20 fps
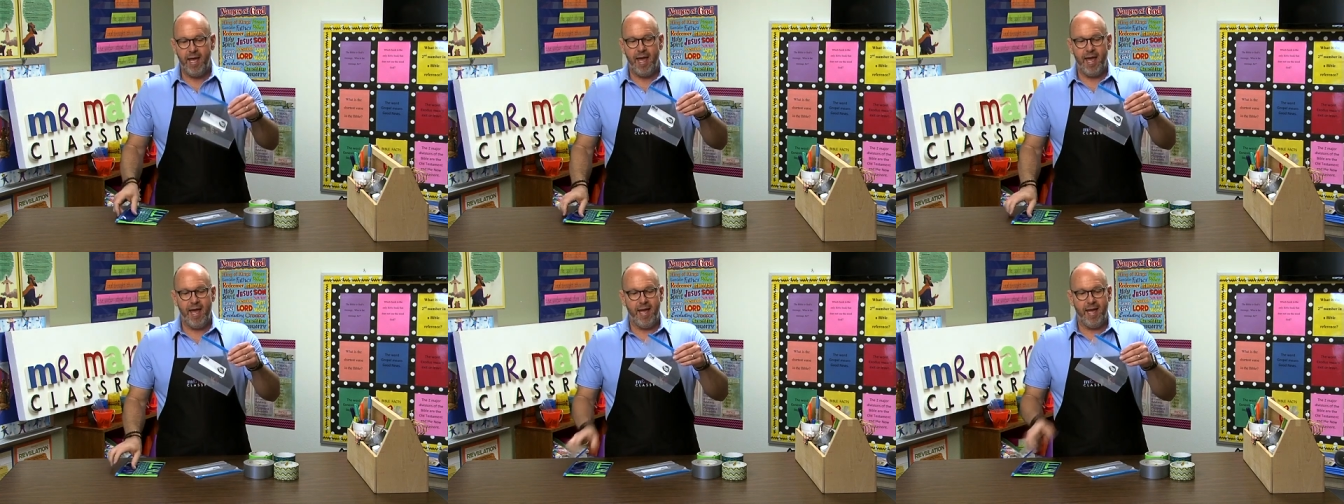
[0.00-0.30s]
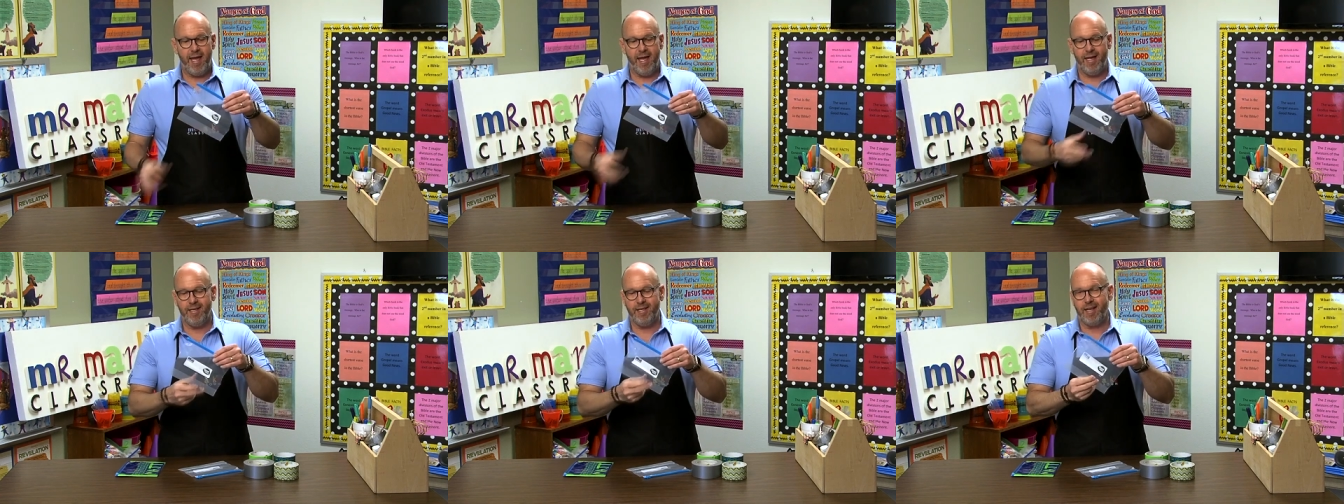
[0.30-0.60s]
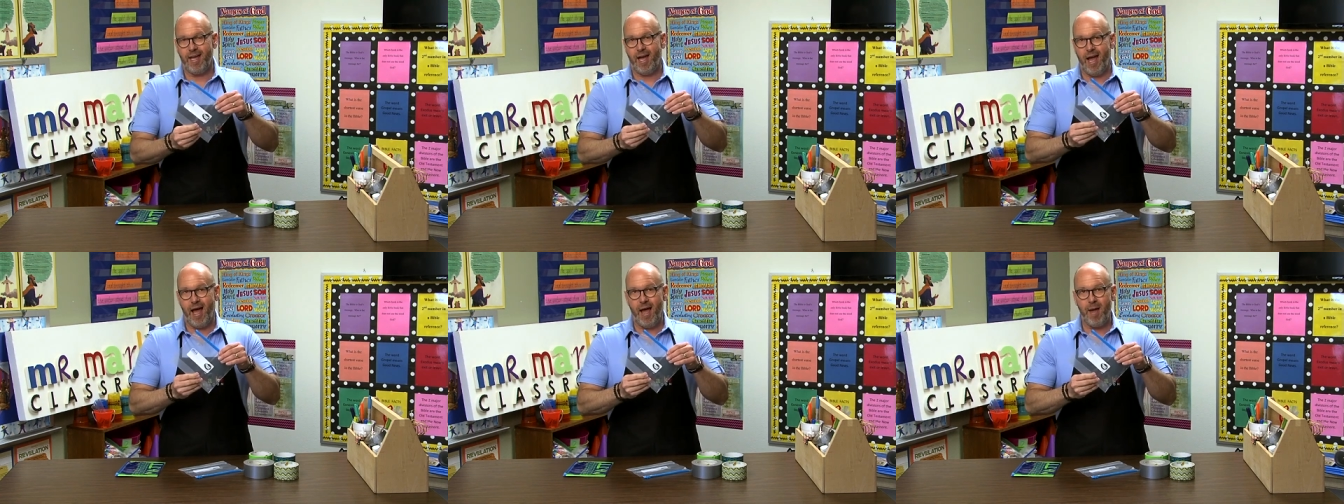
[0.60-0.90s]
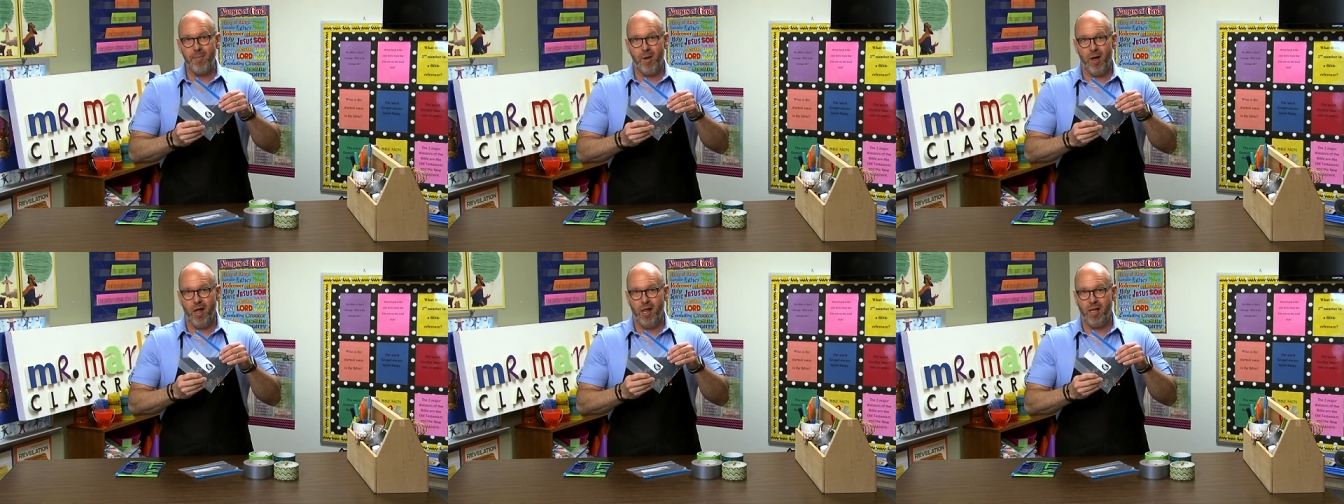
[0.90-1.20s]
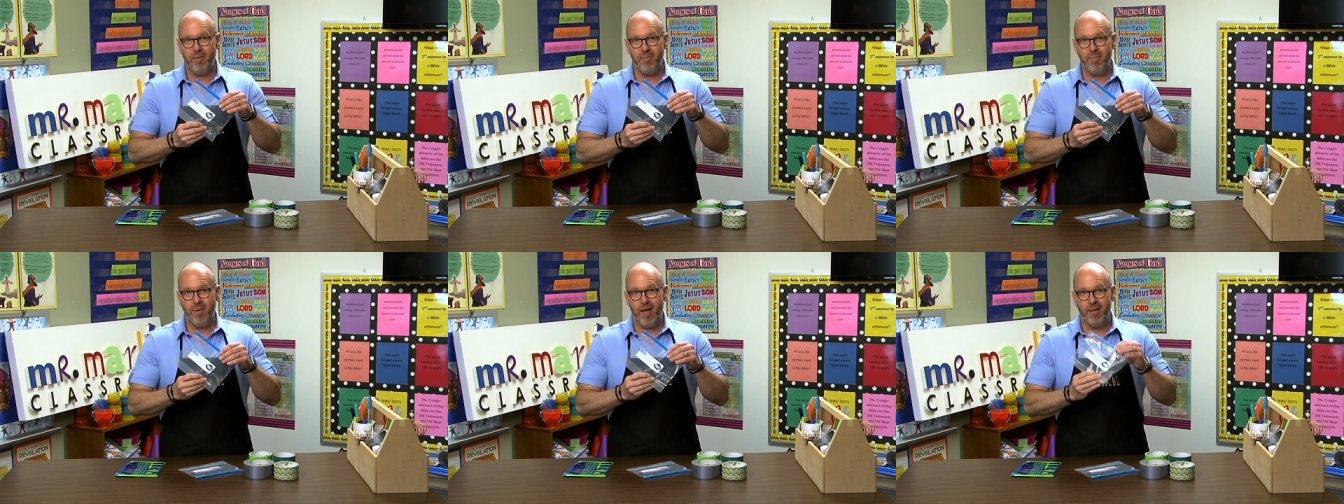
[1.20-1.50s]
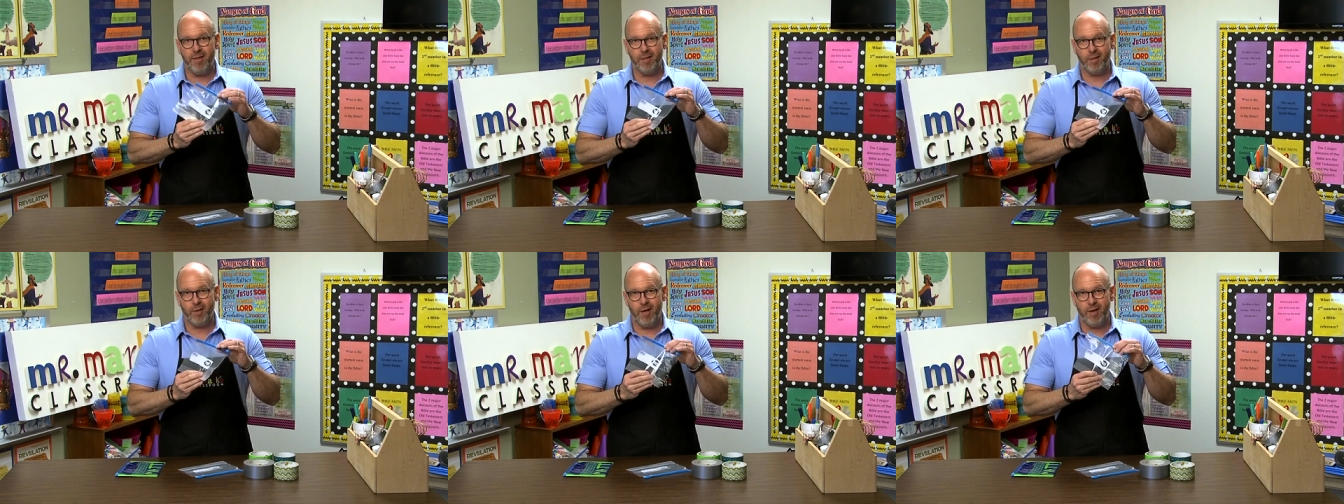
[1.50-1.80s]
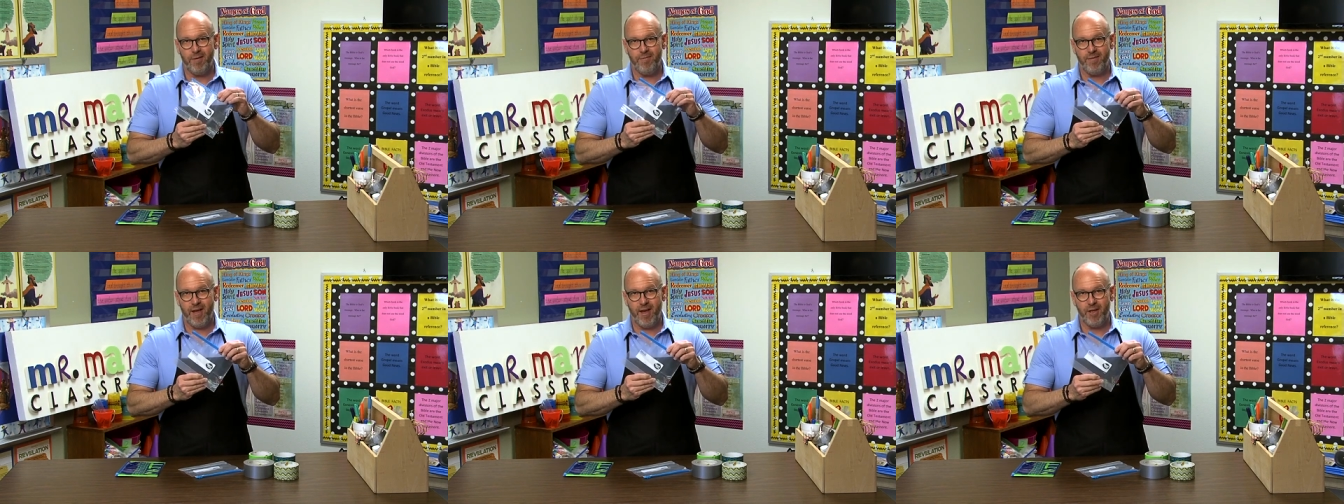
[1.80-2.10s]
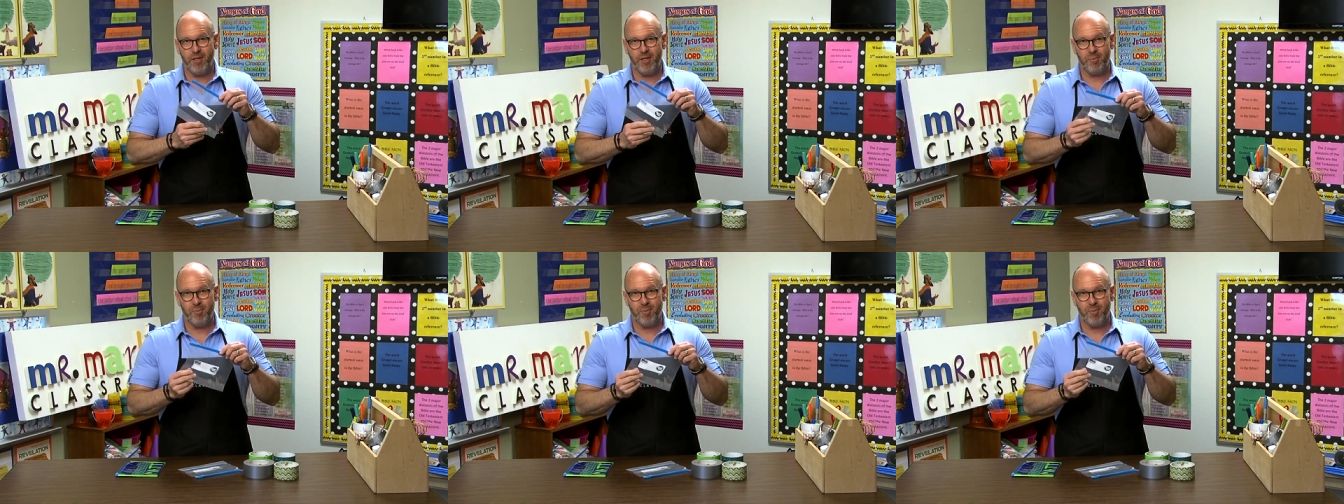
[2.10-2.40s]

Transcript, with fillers: and I'm all about the Great Value